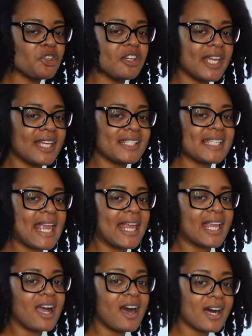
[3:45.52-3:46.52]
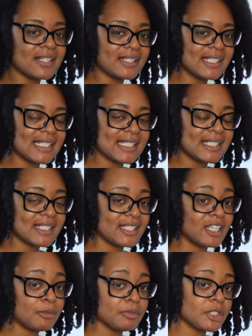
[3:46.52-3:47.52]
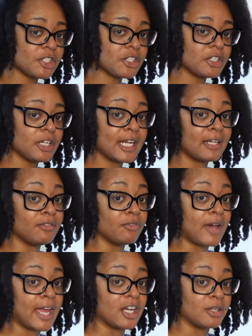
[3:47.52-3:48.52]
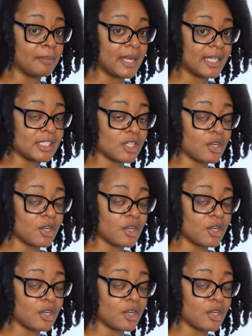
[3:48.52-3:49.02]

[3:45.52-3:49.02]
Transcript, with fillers: creates a constant temperature and environment